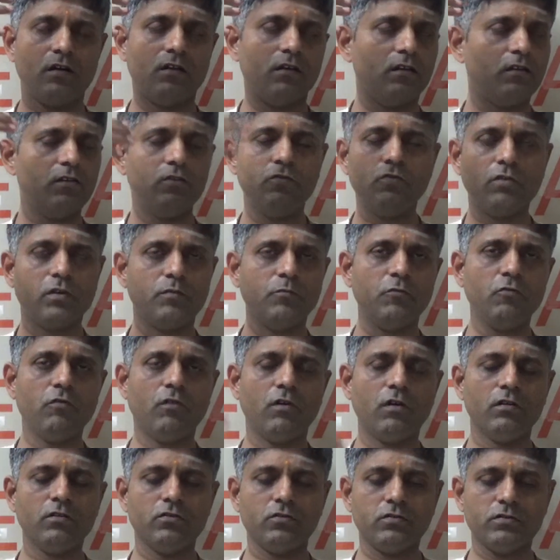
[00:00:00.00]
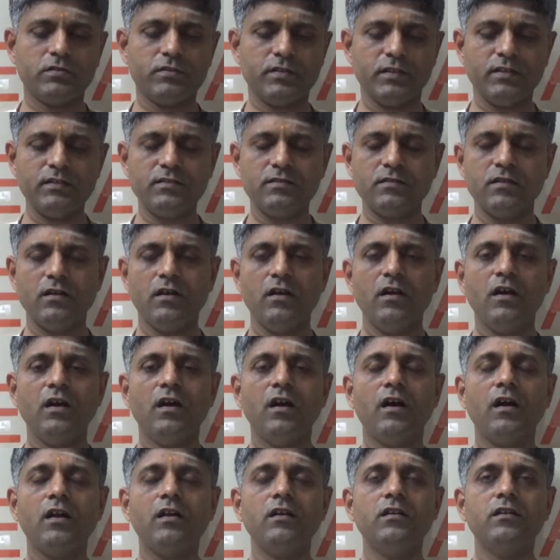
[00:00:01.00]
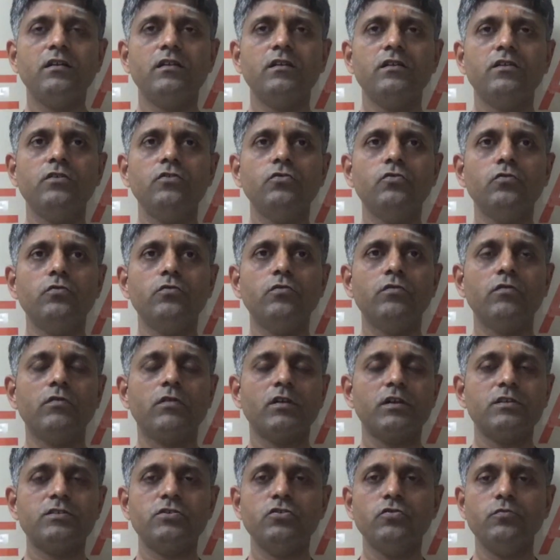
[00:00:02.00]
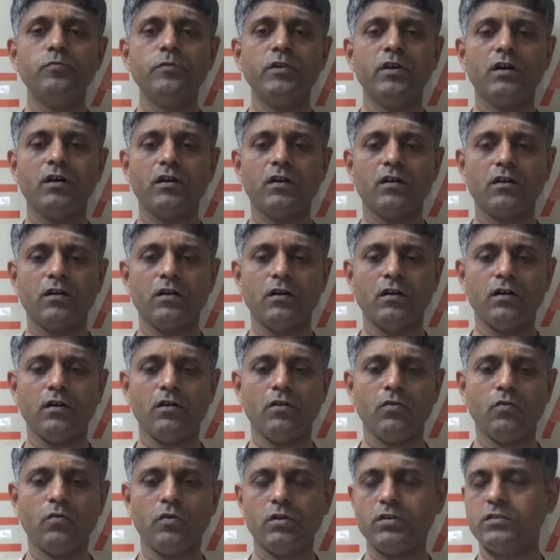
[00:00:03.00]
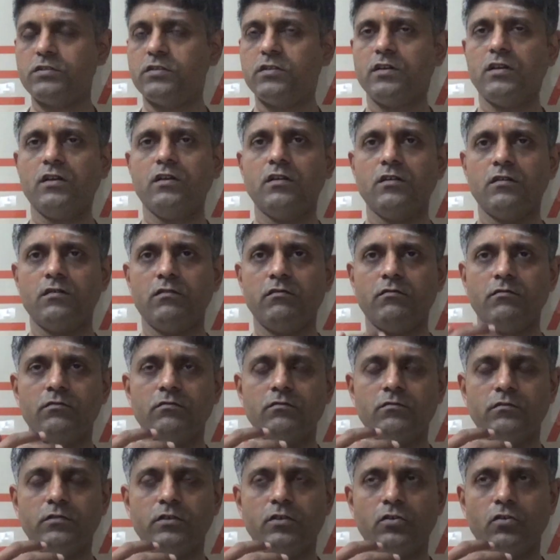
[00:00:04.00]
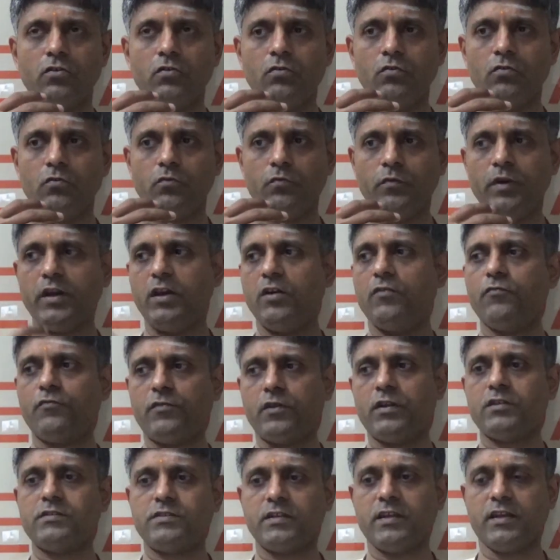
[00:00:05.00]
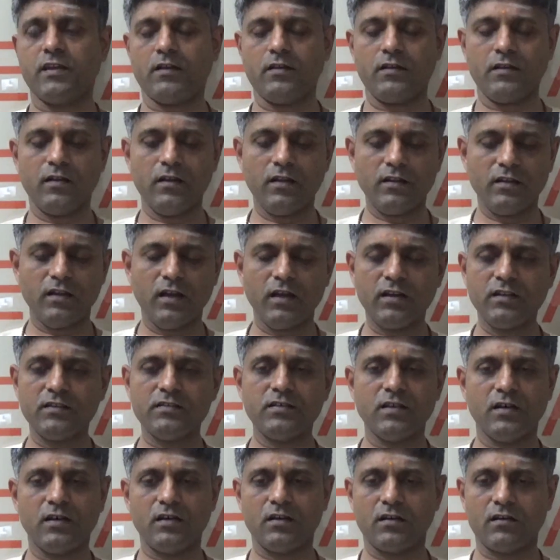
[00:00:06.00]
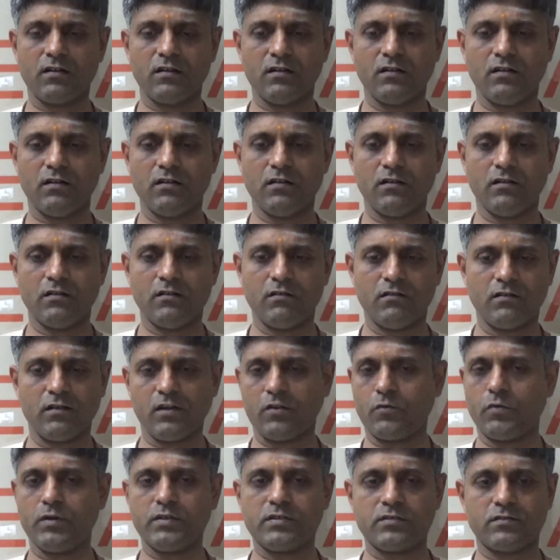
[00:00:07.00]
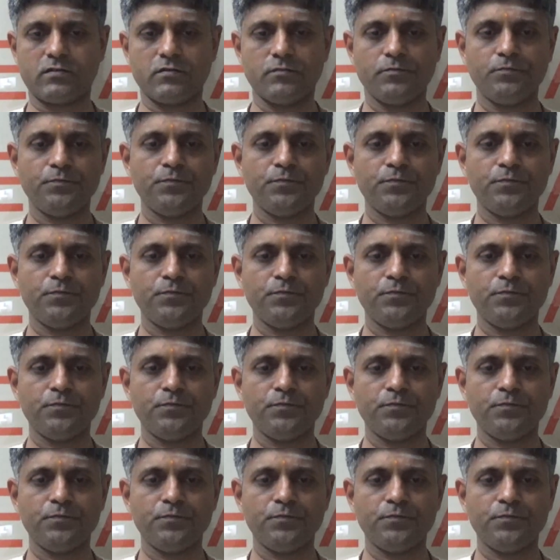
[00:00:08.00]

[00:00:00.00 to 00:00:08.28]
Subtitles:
you remove all those things and you resume your original way of dressing, and that is her request.